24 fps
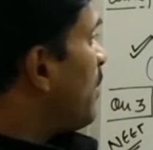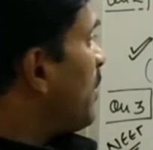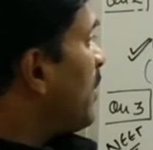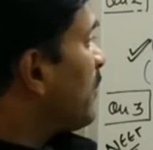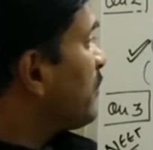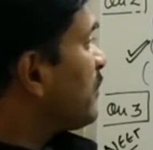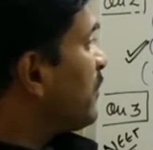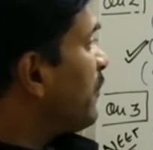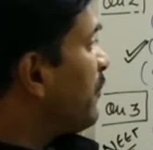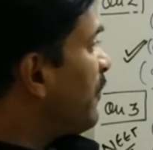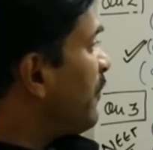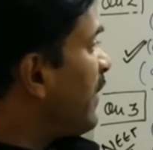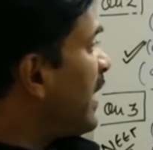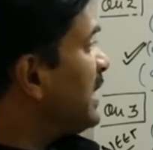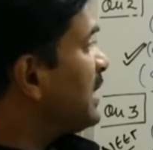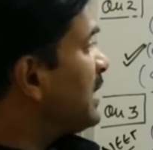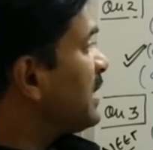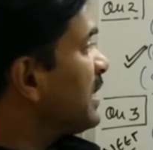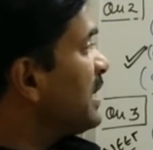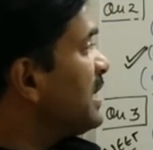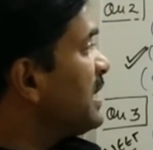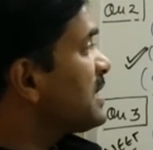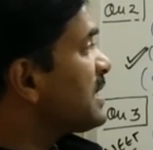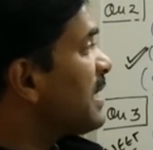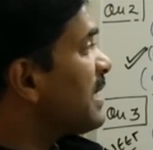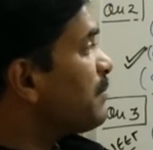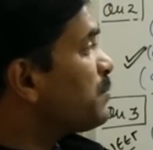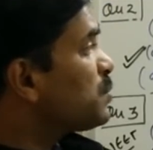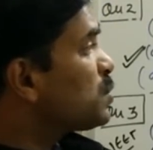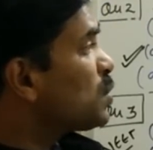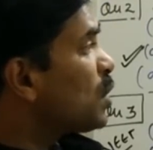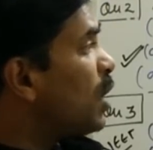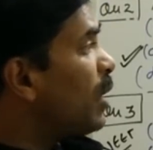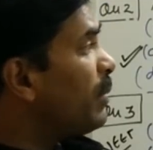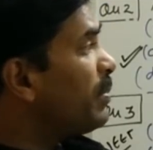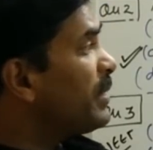form of the fat is
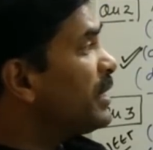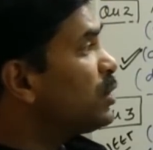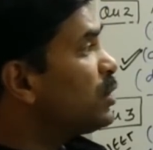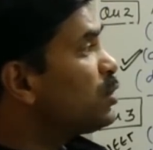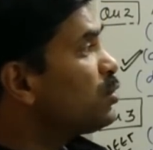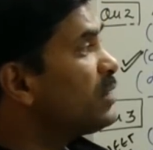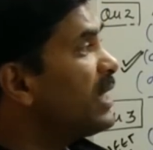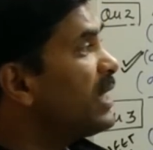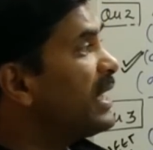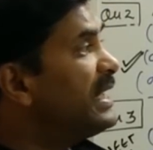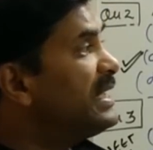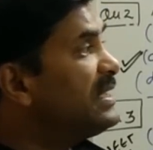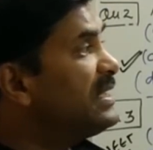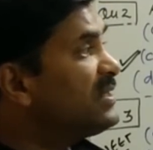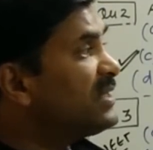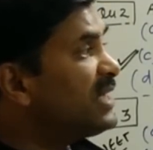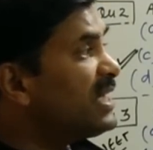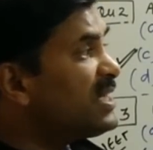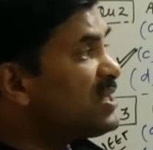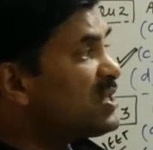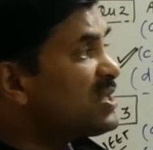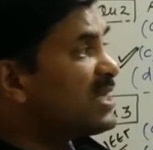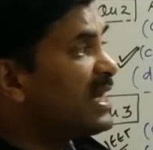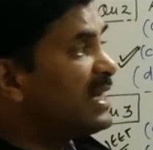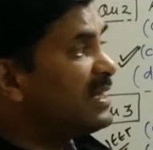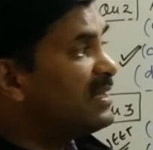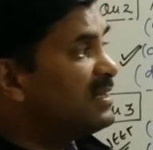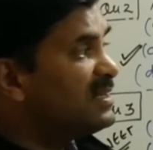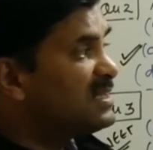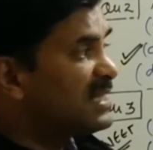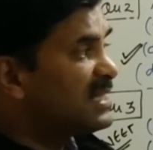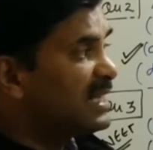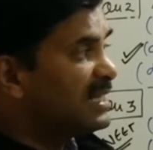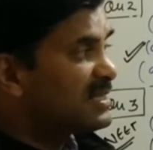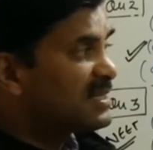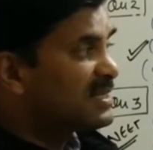absorbed into the
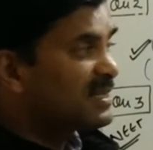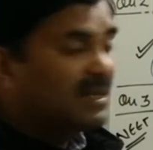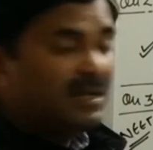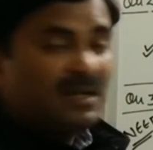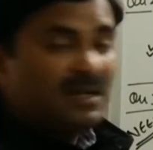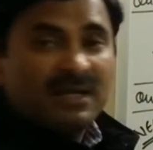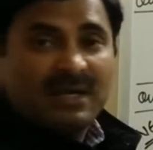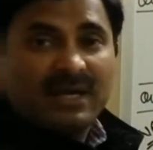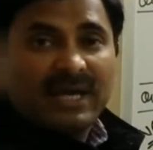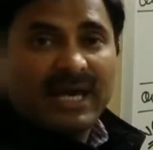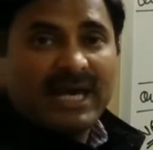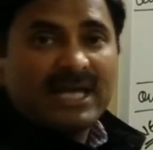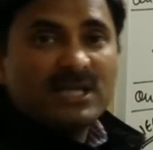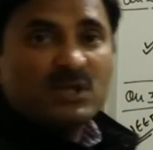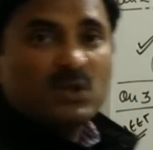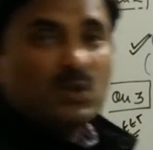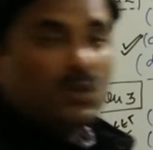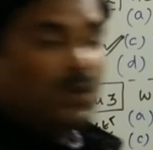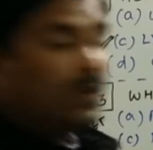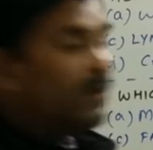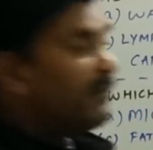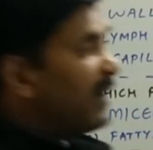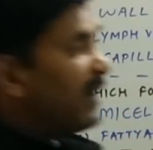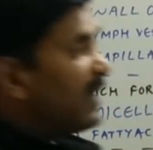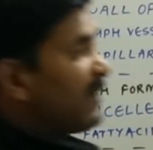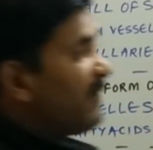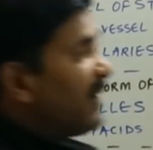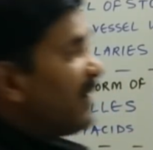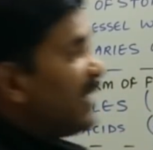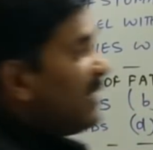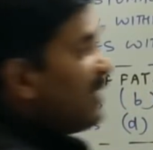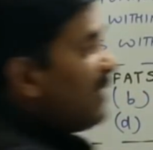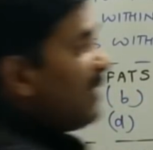intestinal cells? As you know very